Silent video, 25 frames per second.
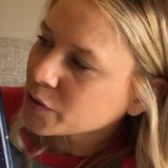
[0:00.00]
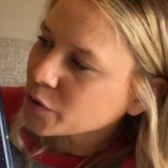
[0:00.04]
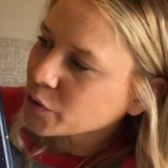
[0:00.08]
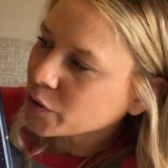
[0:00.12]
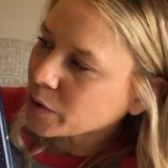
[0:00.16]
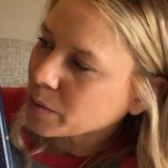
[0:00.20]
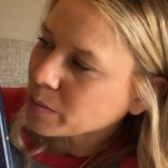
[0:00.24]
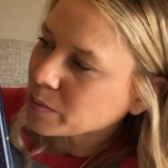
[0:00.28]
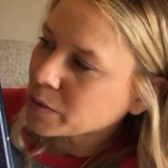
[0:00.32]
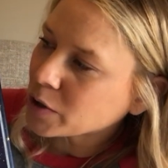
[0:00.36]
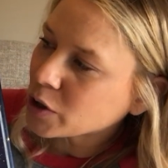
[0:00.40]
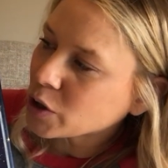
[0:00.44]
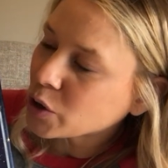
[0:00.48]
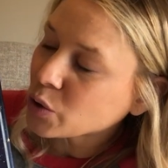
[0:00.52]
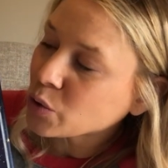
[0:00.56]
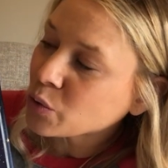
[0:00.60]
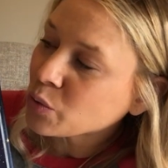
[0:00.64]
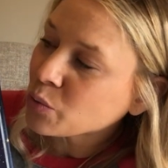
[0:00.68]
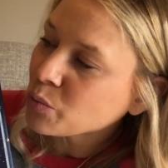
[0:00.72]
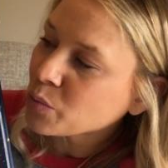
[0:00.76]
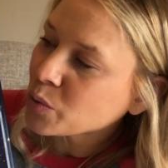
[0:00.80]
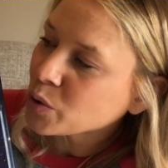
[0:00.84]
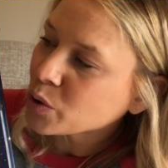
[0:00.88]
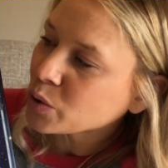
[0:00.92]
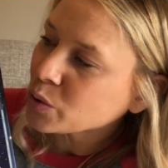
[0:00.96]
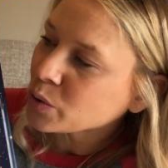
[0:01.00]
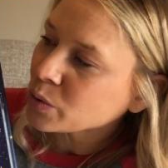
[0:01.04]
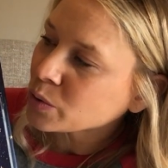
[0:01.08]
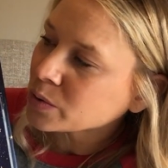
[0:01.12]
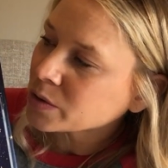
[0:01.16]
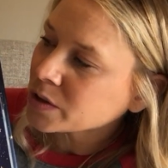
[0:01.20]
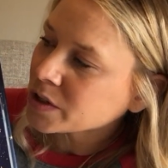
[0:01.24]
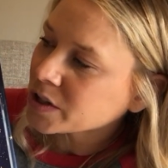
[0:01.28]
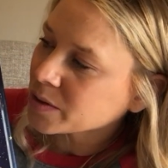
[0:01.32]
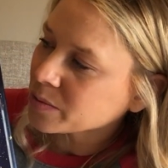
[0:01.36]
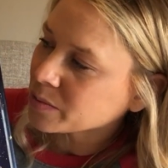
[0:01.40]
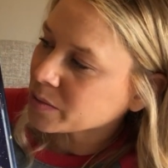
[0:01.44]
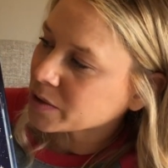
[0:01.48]
from new moon
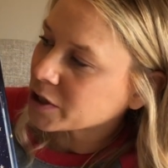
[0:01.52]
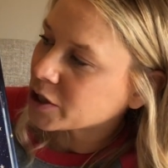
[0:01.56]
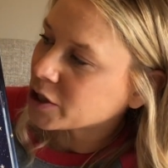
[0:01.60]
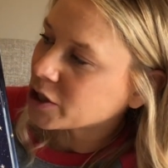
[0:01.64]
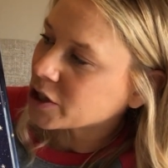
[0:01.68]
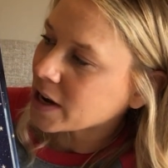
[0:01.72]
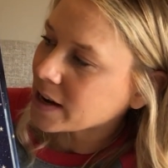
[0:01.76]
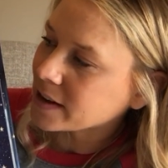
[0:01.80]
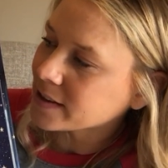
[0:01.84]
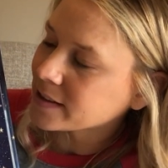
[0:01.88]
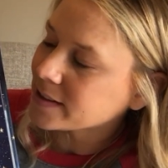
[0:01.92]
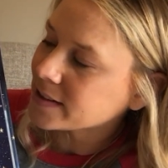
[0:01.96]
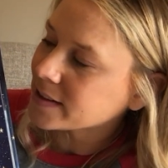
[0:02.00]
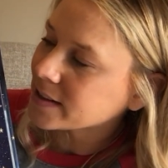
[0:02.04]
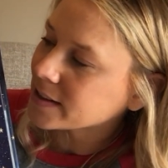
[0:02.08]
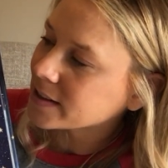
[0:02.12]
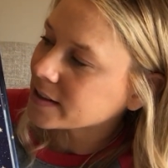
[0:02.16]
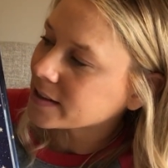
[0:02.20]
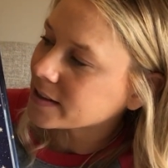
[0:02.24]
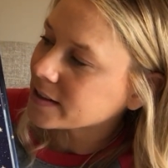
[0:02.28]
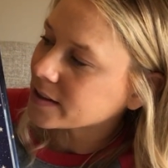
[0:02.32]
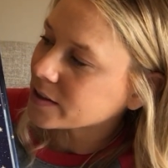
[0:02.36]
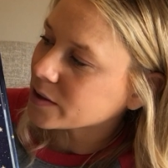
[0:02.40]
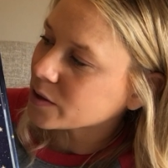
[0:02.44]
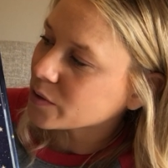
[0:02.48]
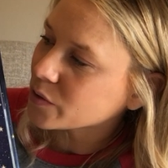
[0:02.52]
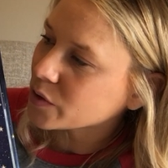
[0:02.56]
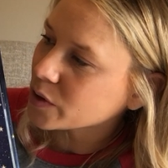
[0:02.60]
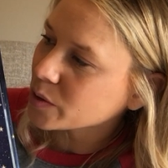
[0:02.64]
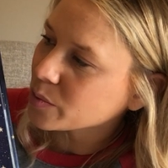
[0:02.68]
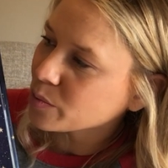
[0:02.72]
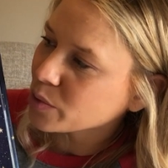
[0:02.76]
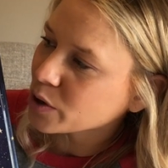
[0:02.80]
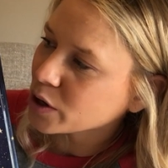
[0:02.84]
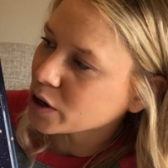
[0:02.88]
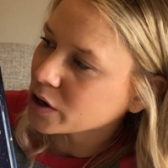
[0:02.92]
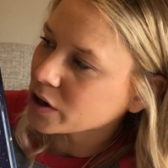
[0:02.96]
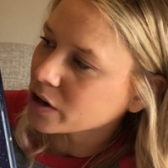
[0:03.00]
to majestic silver
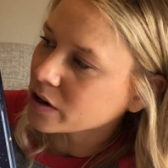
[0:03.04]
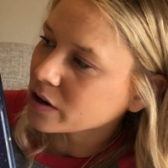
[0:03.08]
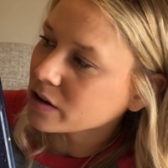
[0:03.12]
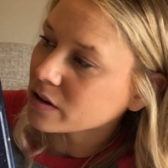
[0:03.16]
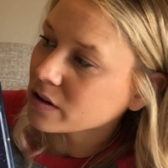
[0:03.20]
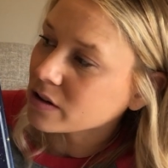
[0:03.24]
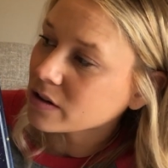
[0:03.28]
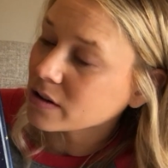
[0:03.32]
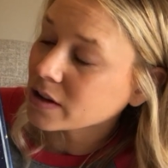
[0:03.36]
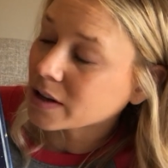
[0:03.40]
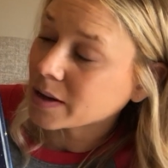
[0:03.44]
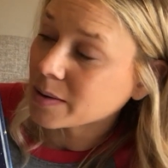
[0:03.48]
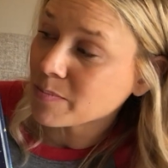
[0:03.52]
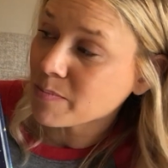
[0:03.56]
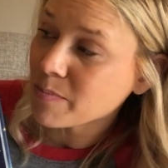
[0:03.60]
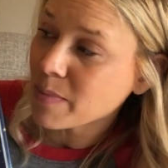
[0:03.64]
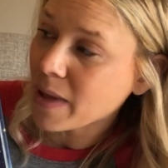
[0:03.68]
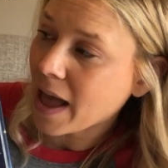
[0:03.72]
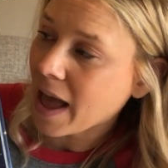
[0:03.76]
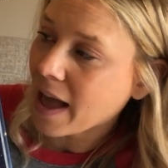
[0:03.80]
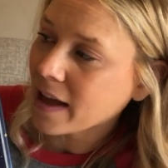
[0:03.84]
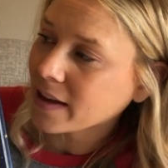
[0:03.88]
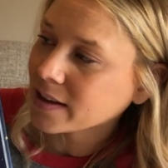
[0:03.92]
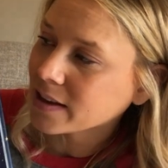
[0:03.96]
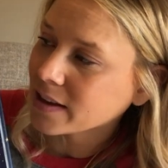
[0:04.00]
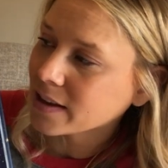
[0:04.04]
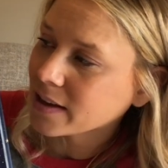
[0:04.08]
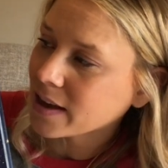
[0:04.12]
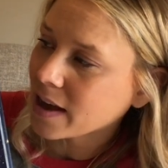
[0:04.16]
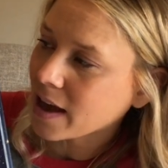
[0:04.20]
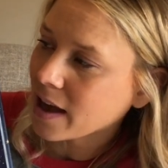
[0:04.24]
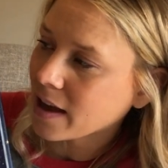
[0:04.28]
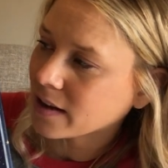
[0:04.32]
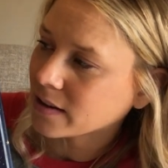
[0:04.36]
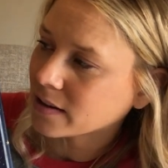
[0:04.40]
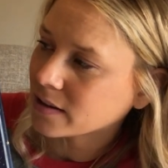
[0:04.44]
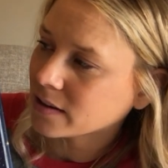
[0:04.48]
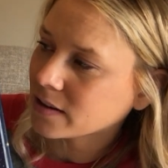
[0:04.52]
pearl and back
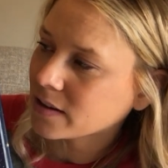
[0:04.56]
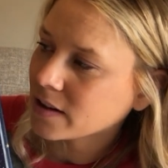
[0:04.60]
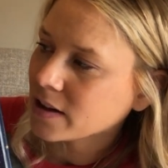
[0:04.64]
again,